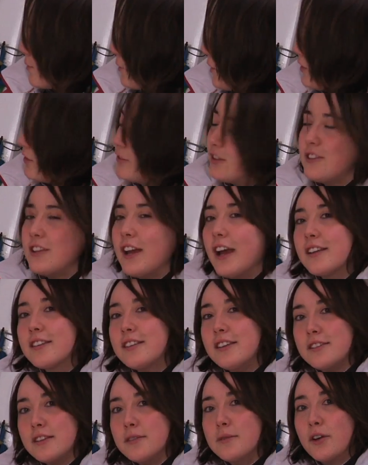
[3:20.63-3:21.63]
but just to check
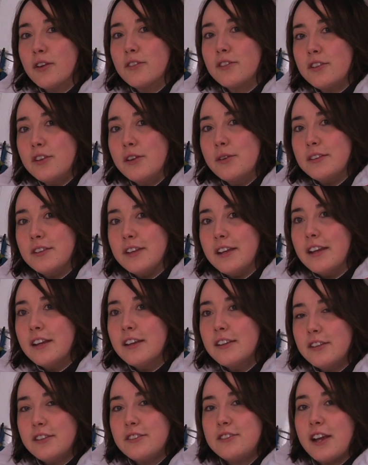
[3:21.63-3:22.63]
system continuity,
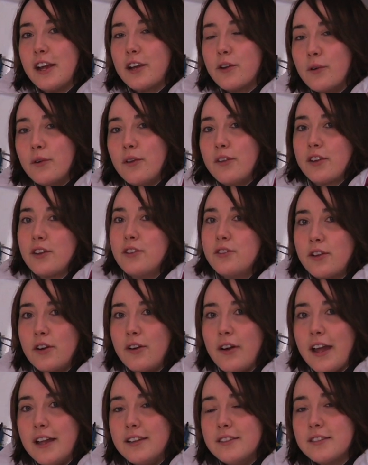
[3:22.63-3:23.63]
just check all the
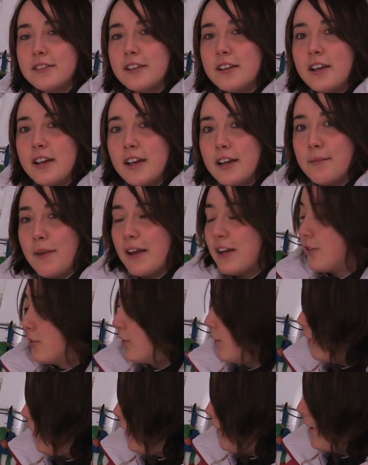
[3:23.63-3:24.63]
control heads and make
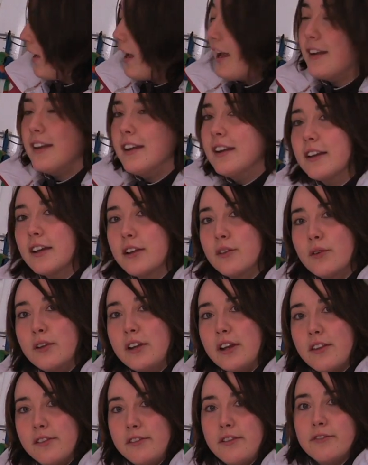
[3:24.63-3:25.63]
sure that the heading and all
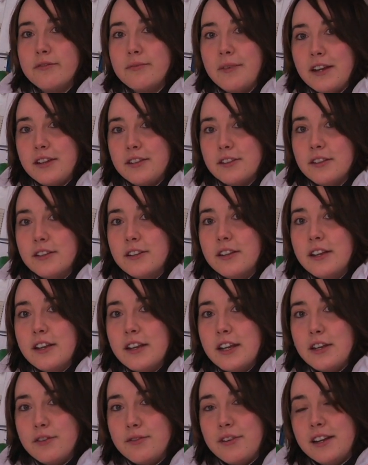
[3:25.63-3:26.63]
the other information
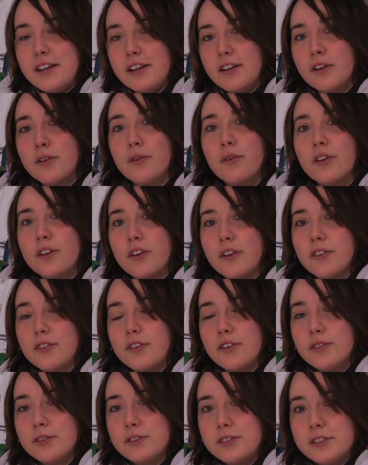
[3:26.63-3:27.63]
is reading on all the
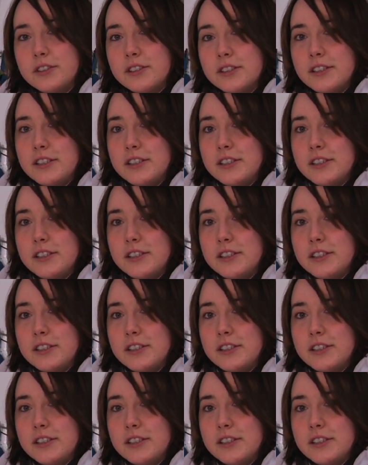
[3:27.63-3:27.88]
consoles.